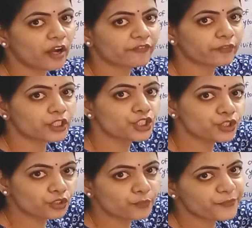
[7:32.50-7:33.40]
of
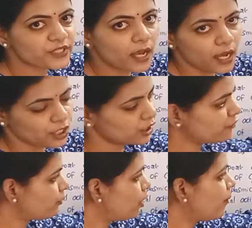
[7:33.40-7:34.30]
tubes or in
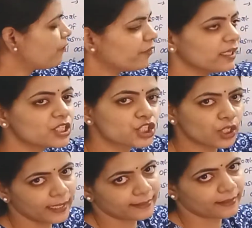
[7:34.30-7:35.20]
the form of a
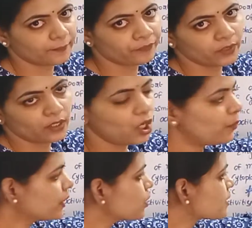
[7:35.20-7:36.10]
sheet.
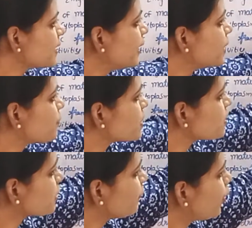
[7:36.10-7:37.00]
How it looks like? It
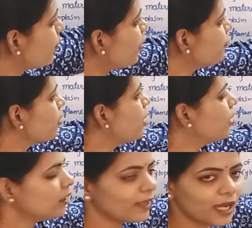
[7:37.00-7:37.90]
was in the form of
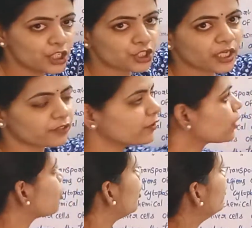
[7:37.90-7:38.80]
large
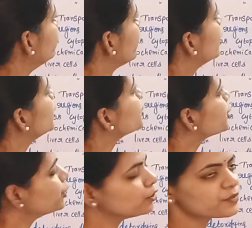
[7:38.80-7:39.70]
network of
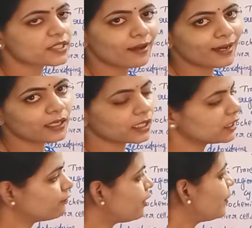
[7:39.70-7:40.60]
tubes or
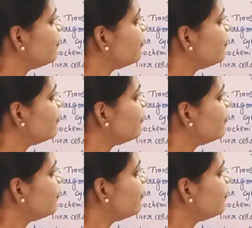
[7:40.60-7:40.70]
in the form